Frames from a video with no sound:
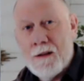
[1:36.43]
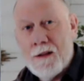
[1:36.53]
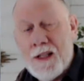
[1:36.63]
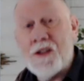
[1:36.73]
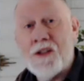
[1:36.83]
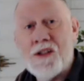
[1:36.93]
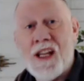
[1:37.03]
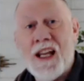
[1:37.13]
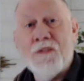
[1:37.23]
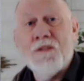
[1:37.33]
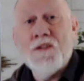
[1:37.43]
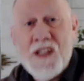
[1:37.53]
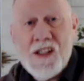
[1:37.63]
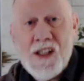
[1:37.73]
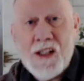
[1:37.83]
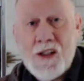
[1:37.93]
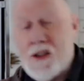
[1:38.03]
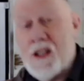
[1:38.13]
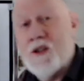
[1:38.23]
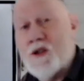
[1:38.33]
that there's a physics
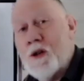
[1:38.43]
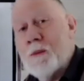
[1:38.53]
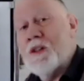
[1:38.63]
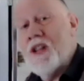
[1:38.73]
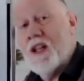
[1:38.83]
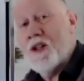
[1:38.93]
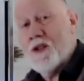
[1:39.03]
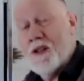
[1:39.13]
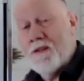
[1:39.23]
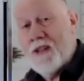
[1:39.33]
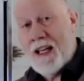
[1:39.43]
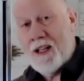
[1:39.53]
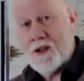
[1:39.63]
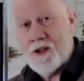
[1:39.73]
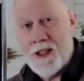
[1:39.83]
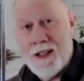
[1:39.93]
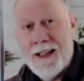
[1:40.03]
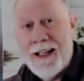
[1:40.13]
interpretation of energy,